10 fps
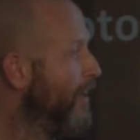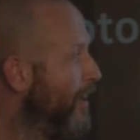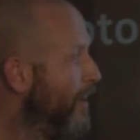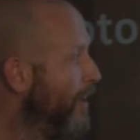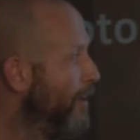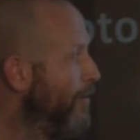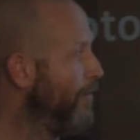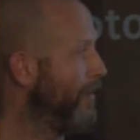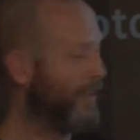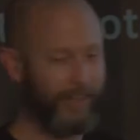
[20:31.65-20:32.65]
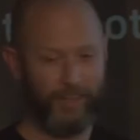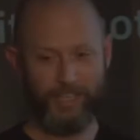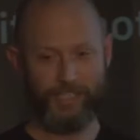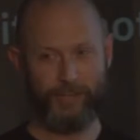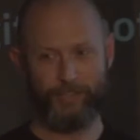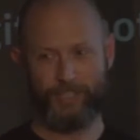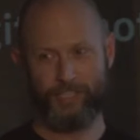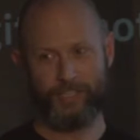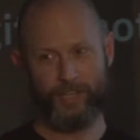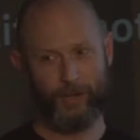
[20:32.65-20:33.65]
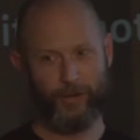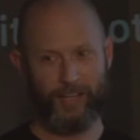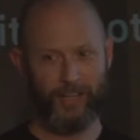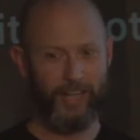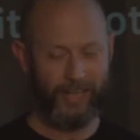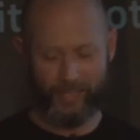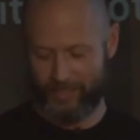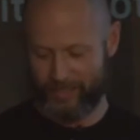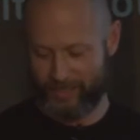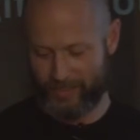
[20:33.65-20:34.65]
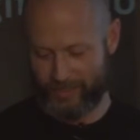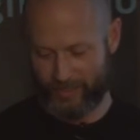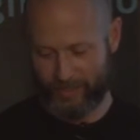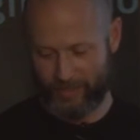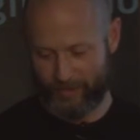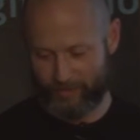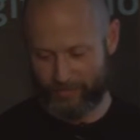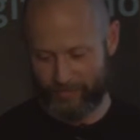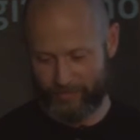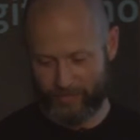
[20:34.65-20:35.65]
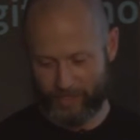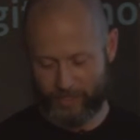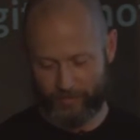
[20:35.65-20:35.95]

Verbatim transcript: Um, and then like San Francisco, LA, um, it's